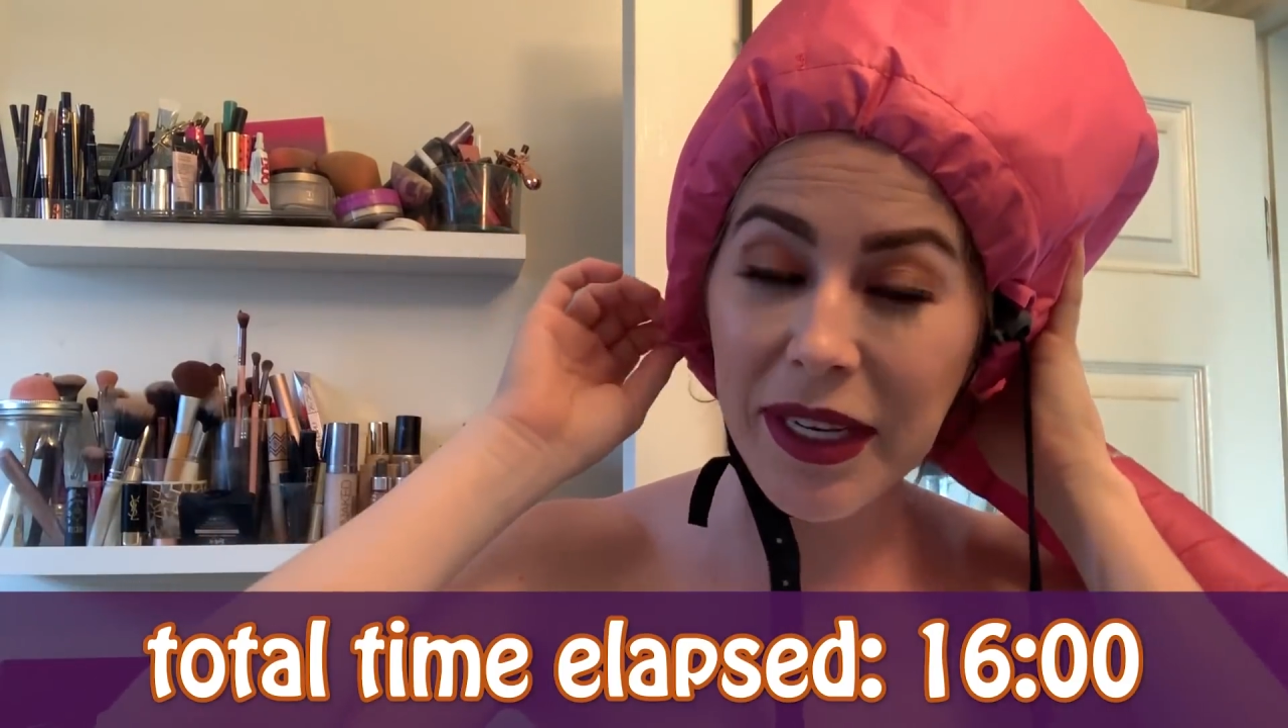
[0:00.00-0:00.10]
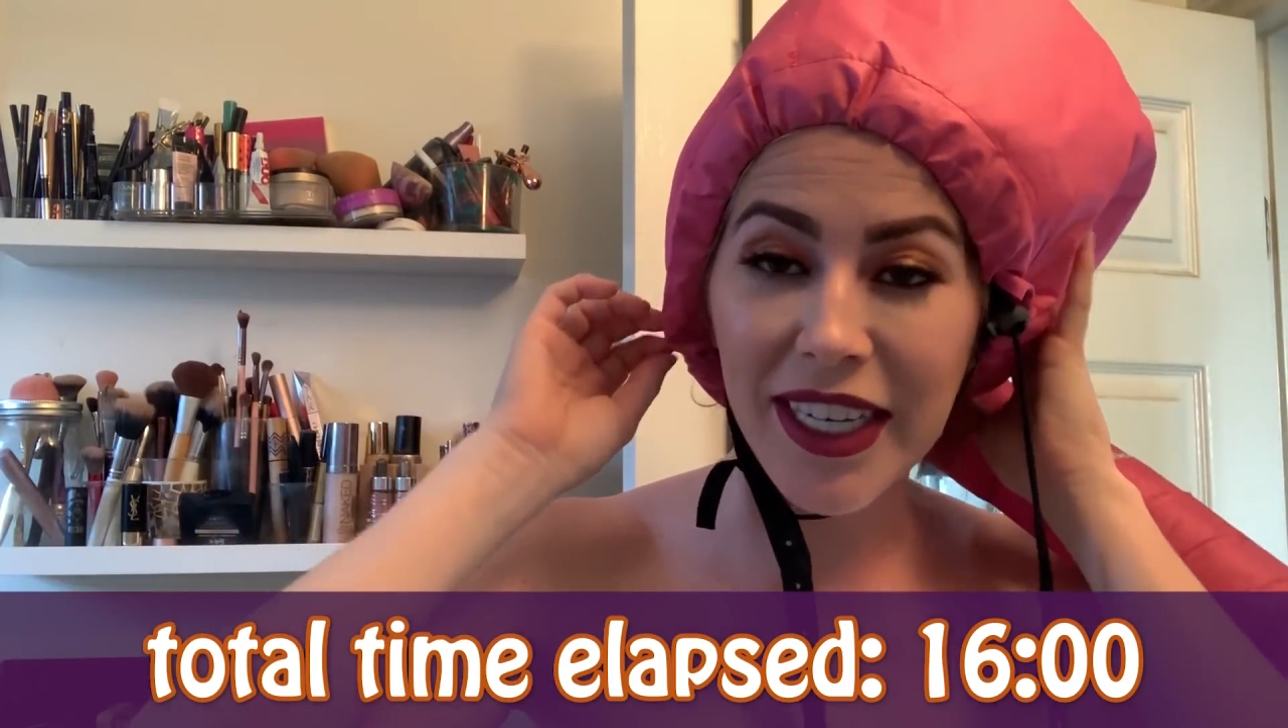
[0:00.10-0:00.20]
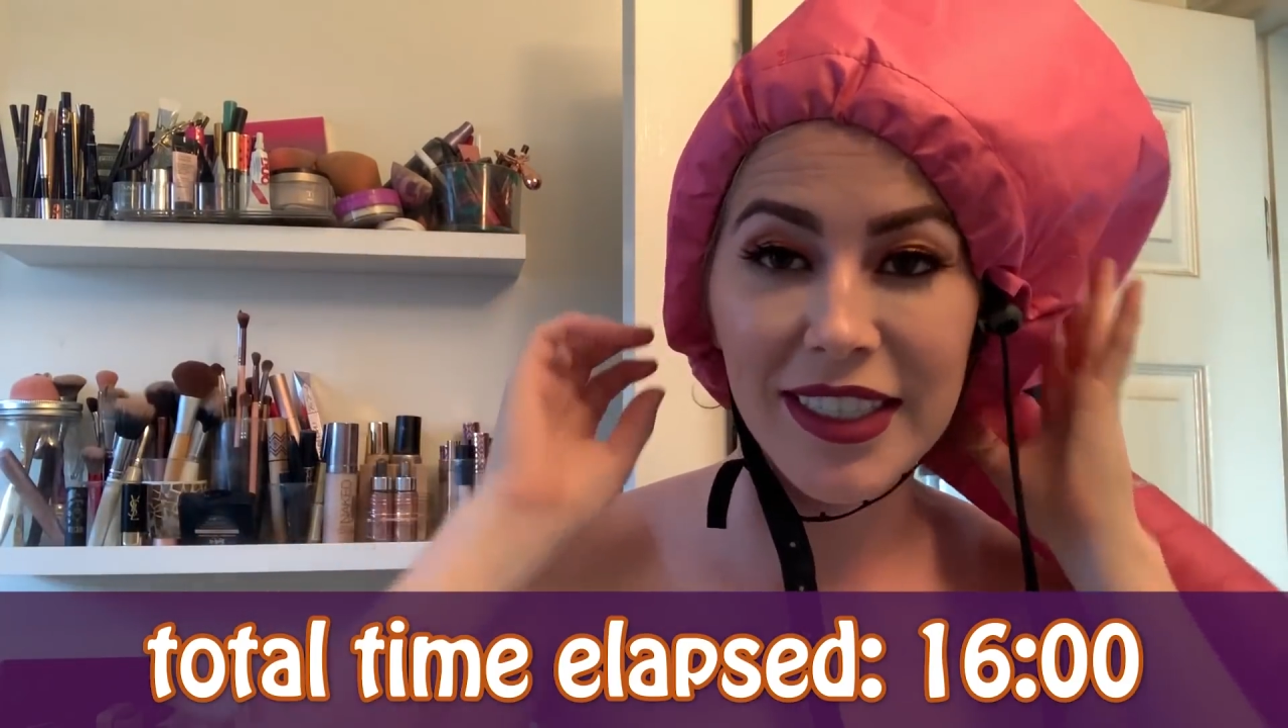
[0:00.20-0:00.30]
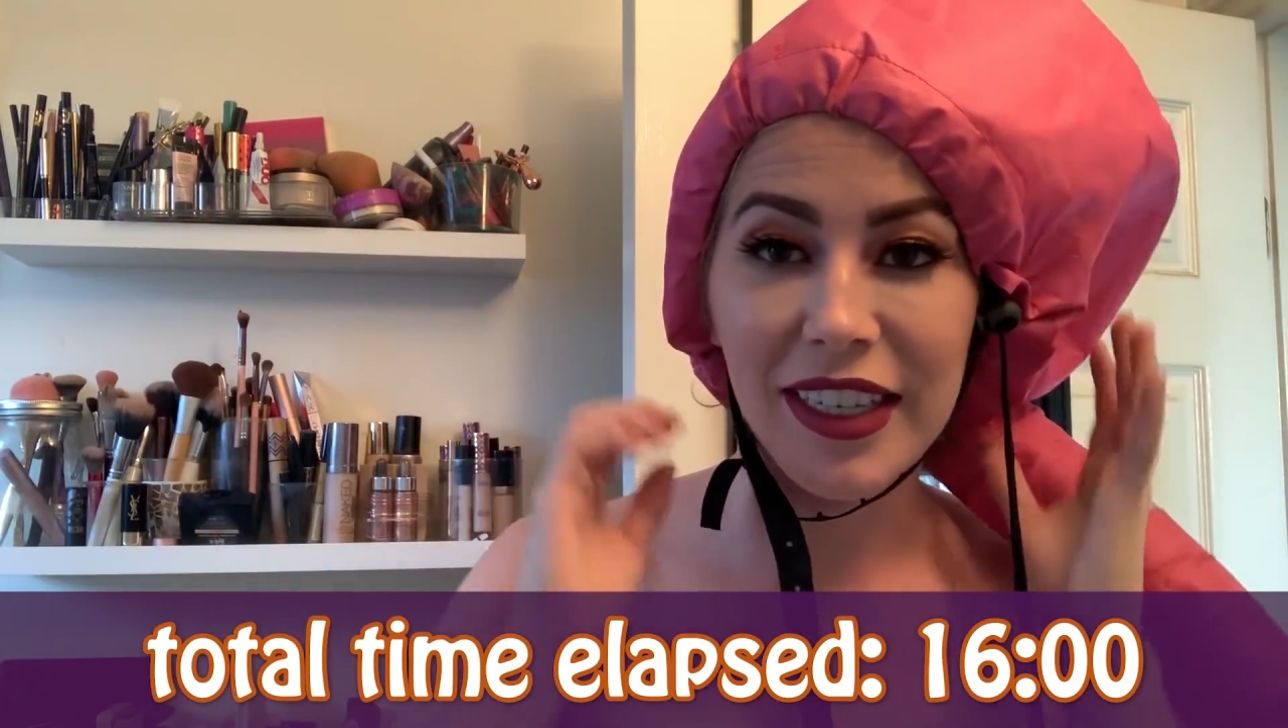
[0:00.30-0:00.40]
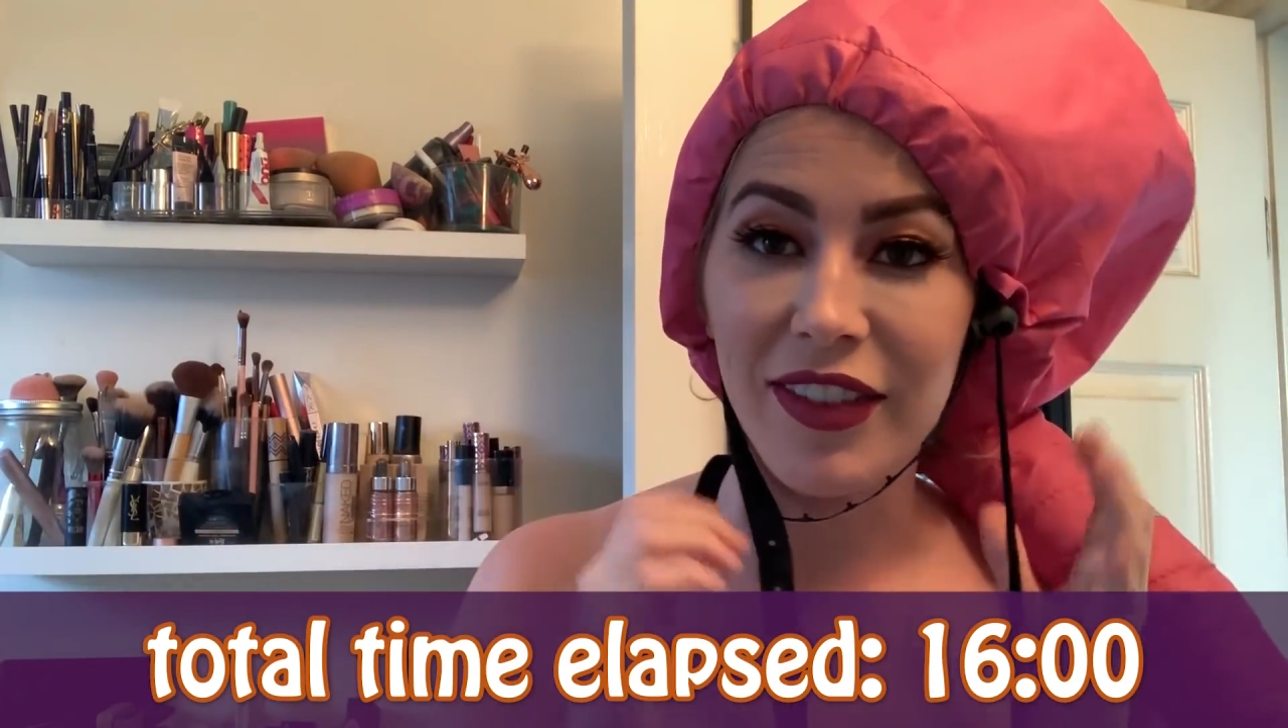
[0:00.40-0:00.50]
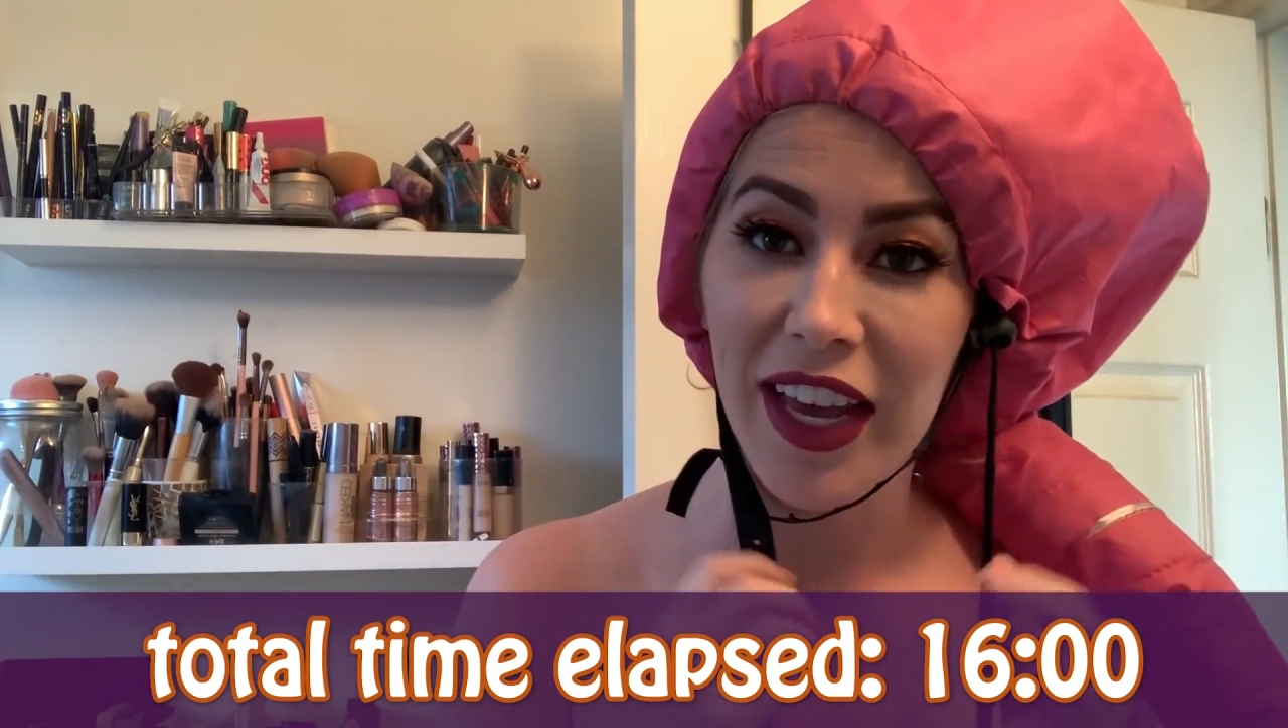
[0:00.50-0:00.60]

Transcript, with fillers: minutes I've